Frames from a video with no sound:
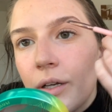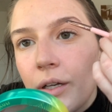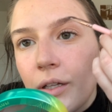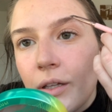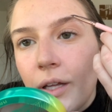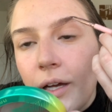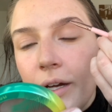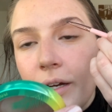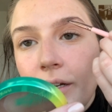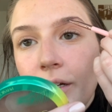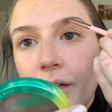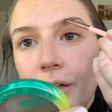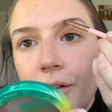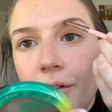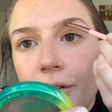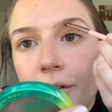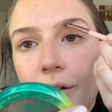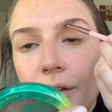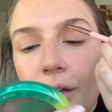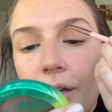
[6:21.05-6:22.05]
line
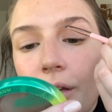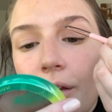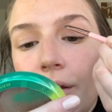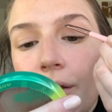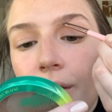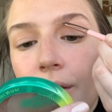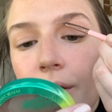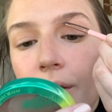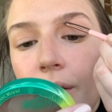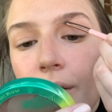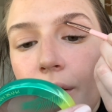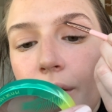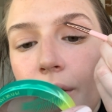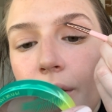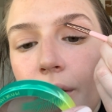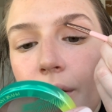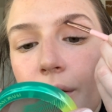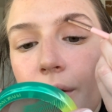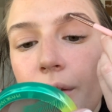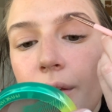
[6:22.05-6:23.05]
underneath,
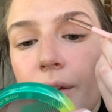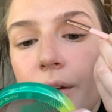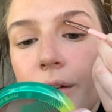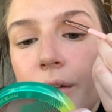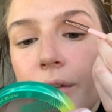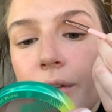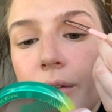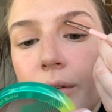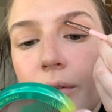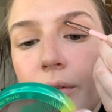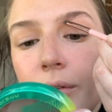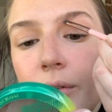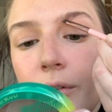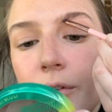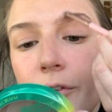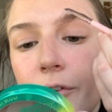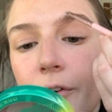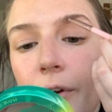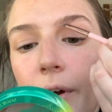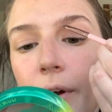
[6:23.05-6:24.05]
and then I just
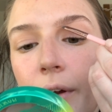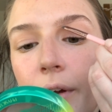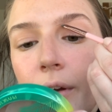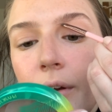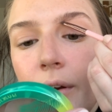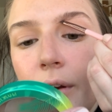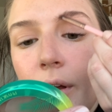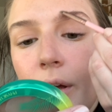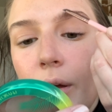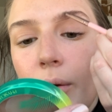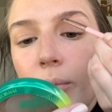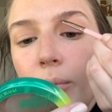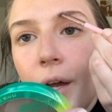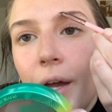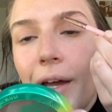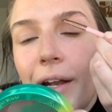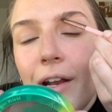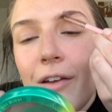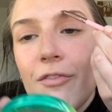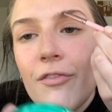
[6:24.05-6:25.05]
drag it up.
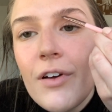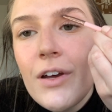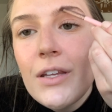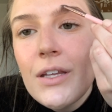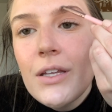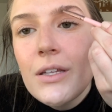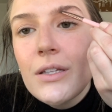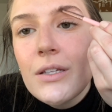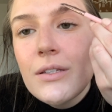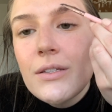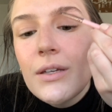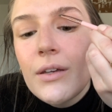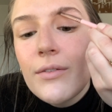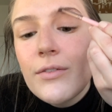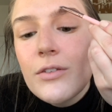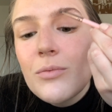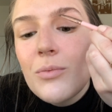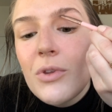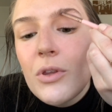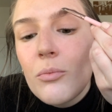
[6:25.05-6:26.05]
And I find that this
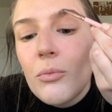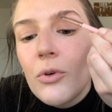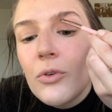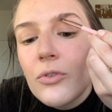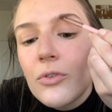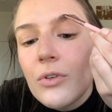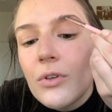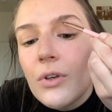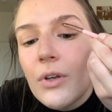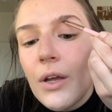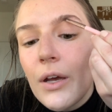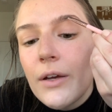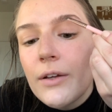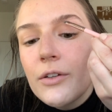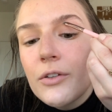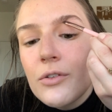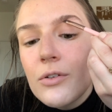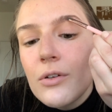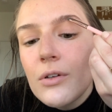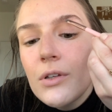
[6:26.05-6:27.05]
gives me the most
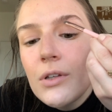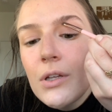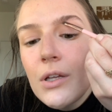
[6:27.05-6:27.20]
natural